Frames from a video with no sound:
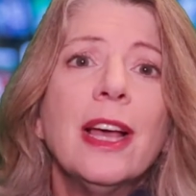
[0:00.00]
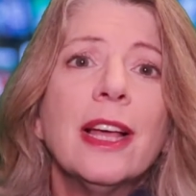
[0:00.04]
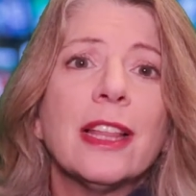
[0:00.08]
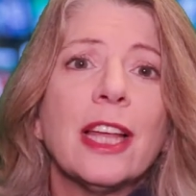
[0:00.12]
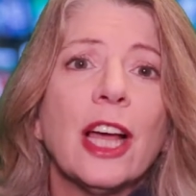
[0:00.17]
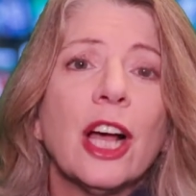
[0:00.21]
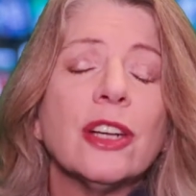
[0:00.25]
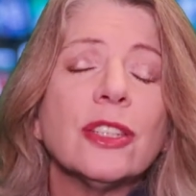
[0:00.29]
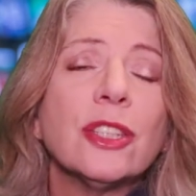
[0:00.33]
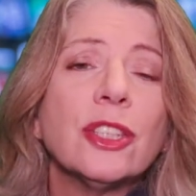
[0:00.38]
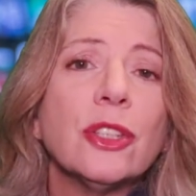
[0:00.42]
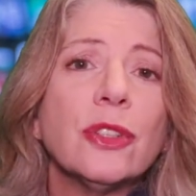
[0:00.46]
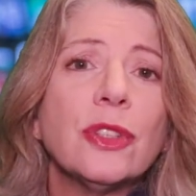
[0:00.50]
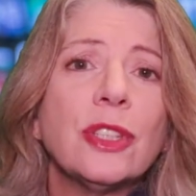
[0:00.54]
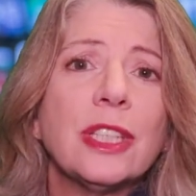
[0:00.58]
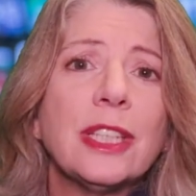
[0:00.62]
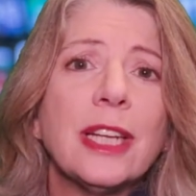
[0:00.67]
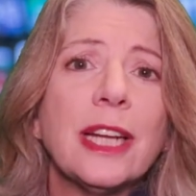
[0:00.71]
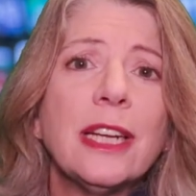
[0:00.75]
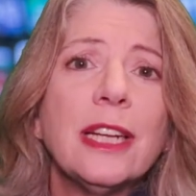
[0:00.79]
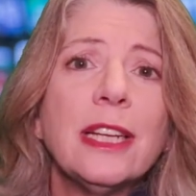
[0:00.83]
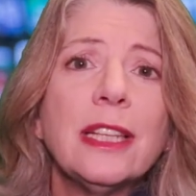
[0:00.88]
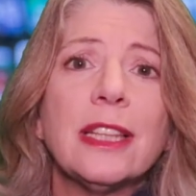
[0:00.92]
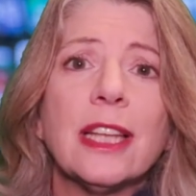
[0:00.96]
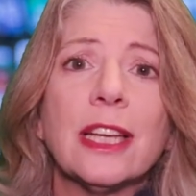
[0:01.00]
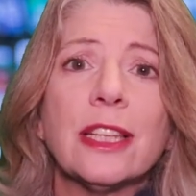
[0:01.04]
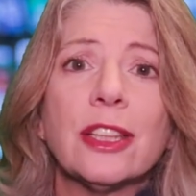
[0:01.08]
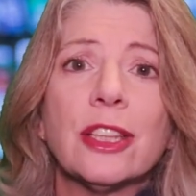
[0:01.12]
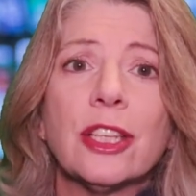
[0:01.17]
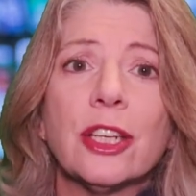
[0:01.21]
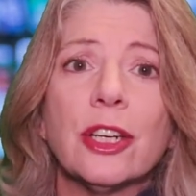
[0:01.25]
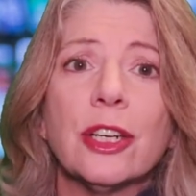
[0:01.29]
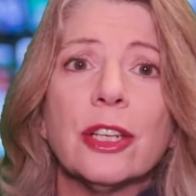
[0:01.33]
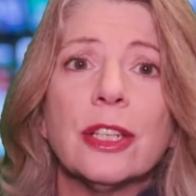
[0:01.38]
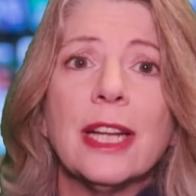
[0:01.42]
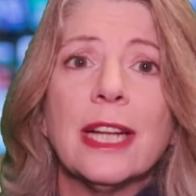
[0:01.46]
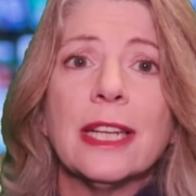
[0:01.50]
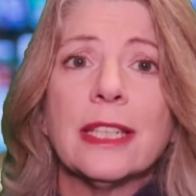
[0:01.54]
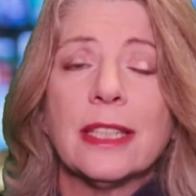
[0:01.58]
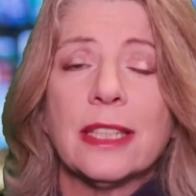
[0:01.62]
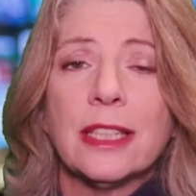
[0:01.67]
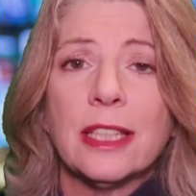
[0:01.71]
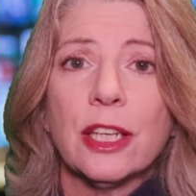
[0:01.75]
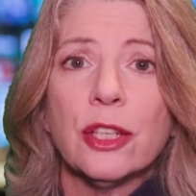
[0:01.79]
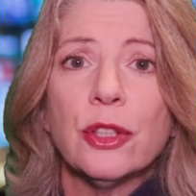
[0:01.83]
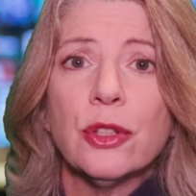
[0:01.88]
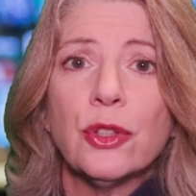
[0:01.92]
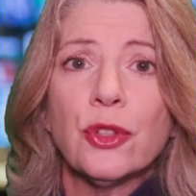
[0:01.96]
They also stated that their net
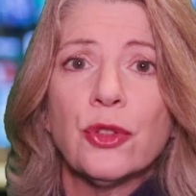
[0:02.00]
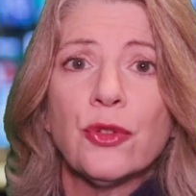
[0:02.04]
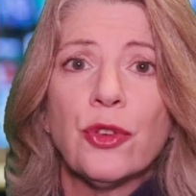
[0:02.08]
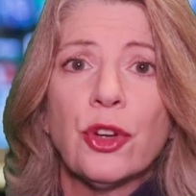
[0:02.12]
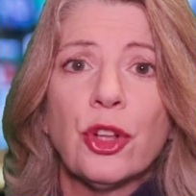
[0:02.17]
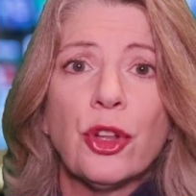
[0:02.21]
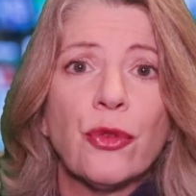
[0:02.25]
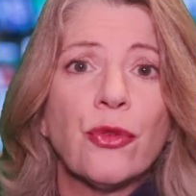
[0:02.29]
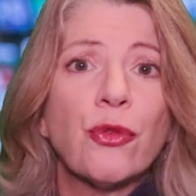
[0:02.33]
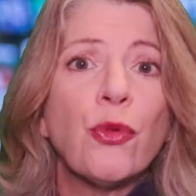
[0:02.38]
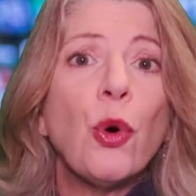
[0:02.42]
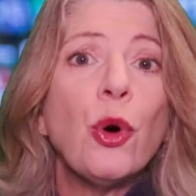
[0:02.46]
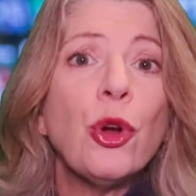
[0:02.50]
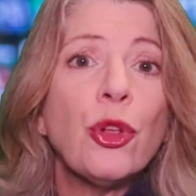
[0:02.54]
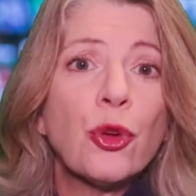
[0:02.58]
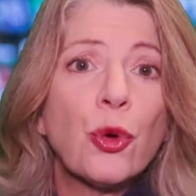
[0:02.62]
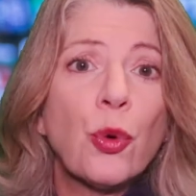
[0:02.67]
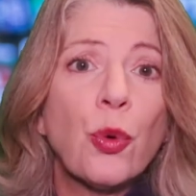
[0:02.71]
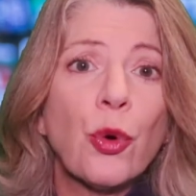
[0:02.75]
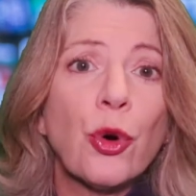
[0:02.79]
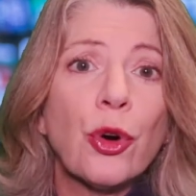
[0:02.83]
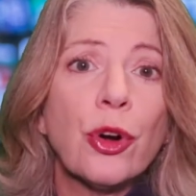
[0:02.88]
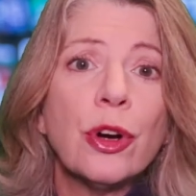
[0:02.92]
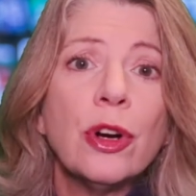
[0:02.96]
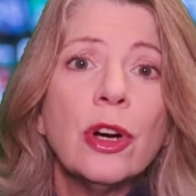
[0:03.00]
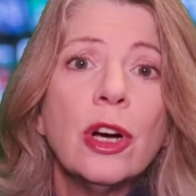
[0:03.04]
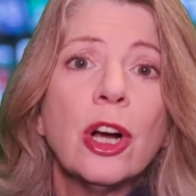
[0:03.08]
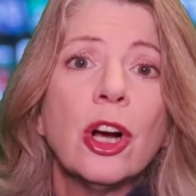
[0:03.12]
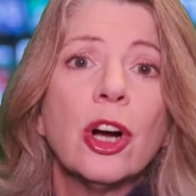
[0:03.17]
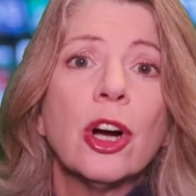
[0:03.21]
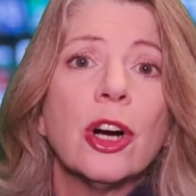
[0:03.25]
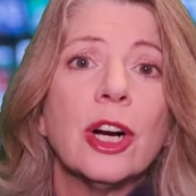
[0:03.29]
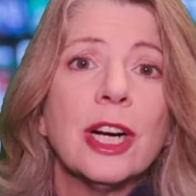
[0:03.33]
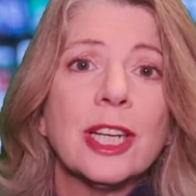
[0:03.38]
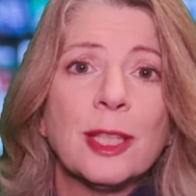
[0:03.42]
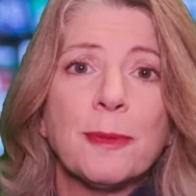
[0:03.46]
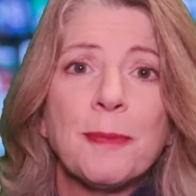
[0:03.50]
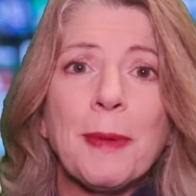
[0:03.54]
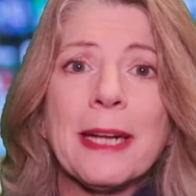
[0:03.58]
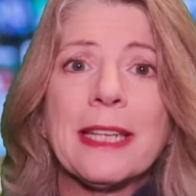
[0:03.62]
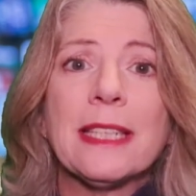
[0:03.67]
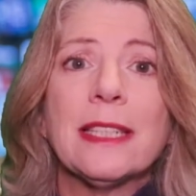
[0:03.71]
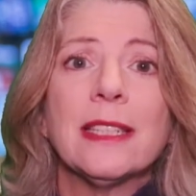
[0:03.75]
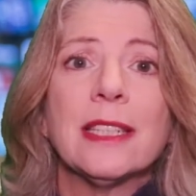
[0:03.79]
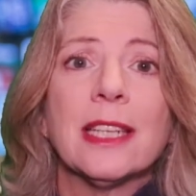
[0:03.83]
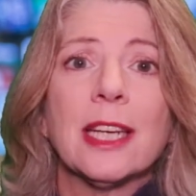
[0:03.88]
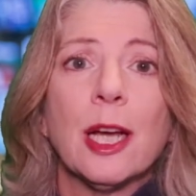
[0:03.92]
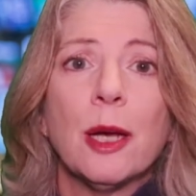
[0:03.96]
sales for the fourth quarter are
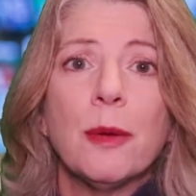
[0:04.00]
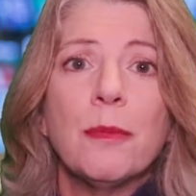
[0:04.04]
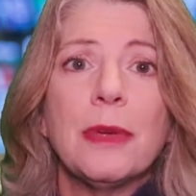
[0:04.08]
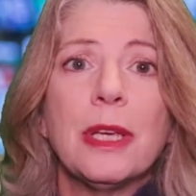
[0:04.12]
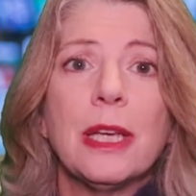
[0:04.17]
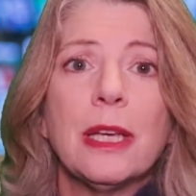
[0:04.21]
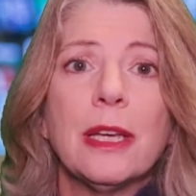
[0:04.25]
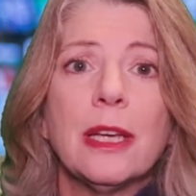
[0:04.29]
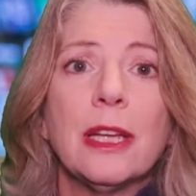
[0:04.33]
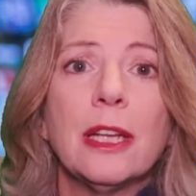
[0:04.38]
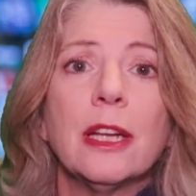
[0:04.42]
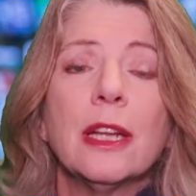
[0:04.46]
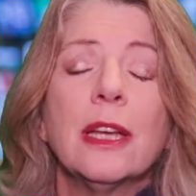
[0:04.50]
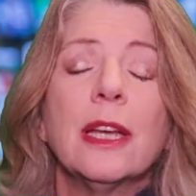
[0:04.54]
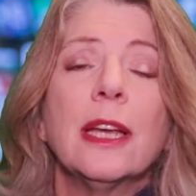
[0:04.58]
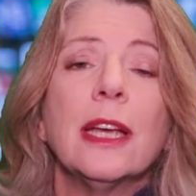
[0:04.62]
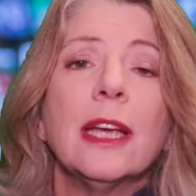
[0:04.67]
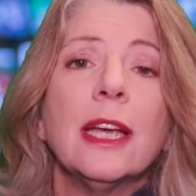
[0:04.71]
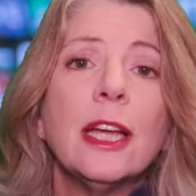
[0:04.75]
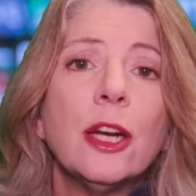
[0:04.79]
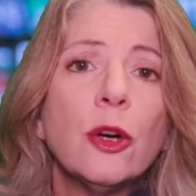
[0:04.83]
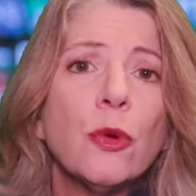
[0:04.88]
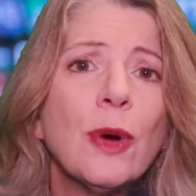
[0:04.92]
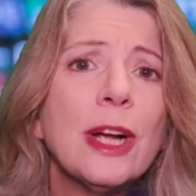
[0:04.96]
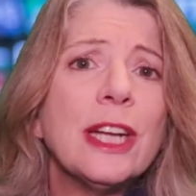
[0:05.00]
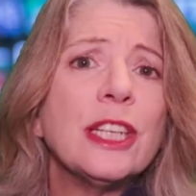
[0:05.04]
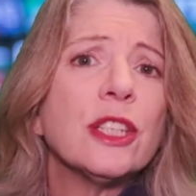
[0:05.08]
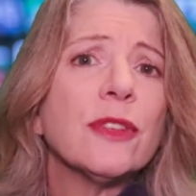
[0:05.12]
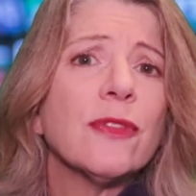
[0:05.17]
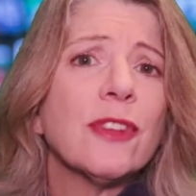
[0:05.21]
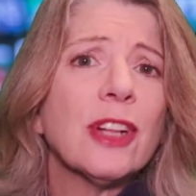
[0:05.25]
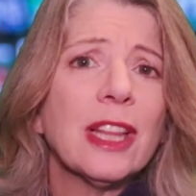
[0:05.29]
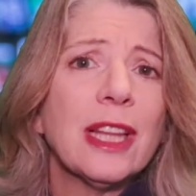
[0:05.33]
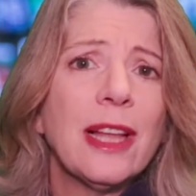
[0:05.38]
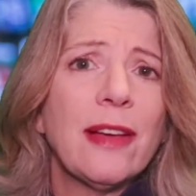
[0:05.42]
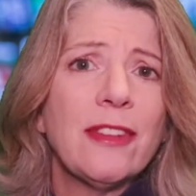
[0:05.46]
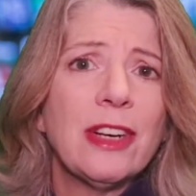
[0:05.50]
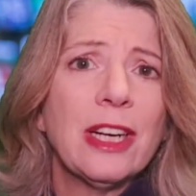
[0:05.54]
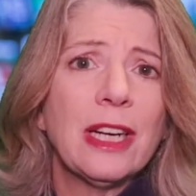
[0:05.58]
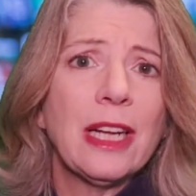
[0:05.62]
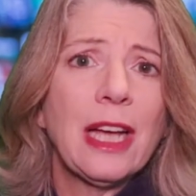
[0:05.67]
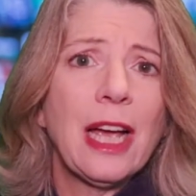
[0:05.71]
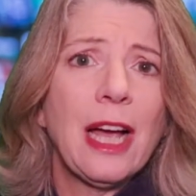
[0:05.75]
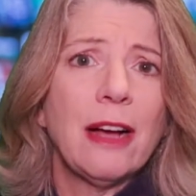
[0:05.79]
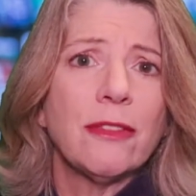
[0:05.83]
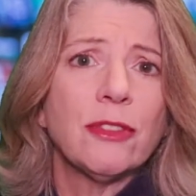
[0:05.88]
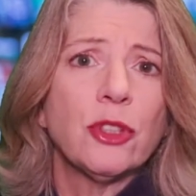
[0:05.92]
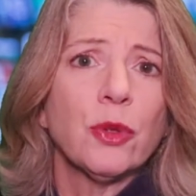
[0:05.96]
expected to come in a range of
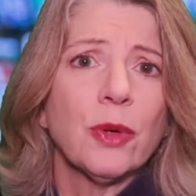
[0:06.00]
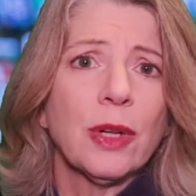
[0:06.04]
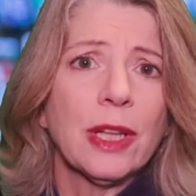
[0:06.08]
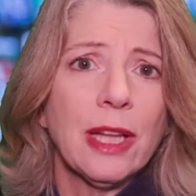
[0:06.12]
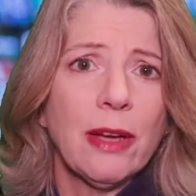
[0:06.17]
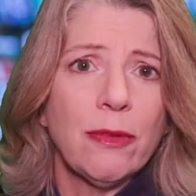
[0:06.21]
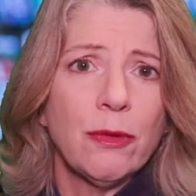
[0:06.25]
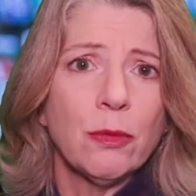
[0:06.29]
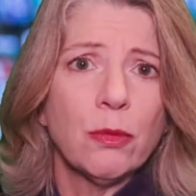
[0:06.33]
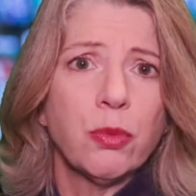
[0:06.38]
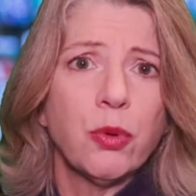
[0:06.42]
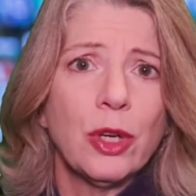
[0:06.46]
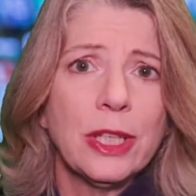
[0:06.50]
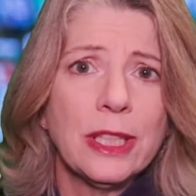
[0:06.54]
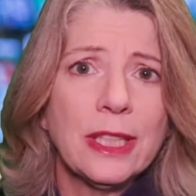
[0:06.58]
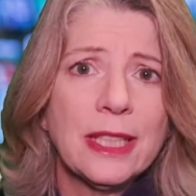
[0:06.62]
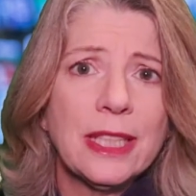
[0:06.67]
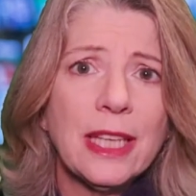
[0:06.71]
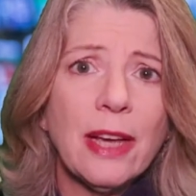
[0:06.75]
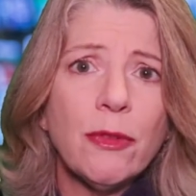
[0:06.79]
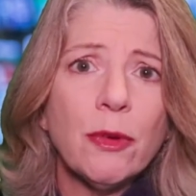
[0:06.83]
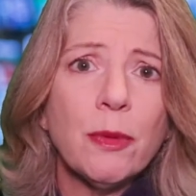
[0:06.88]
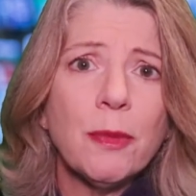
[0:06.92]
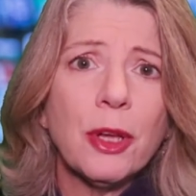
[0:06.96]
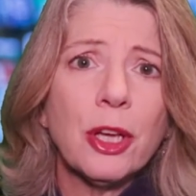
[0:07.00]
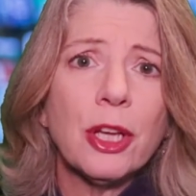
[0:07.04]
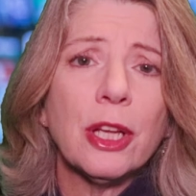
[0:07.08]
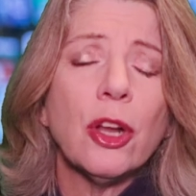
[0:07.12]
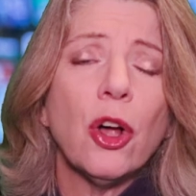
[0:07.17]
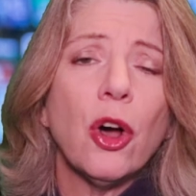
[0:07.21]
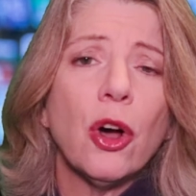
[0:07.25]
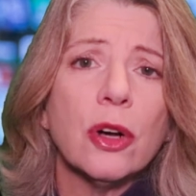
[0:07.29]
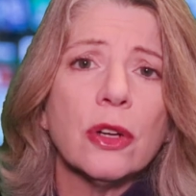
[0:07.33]
$11.5 to $11.7 million,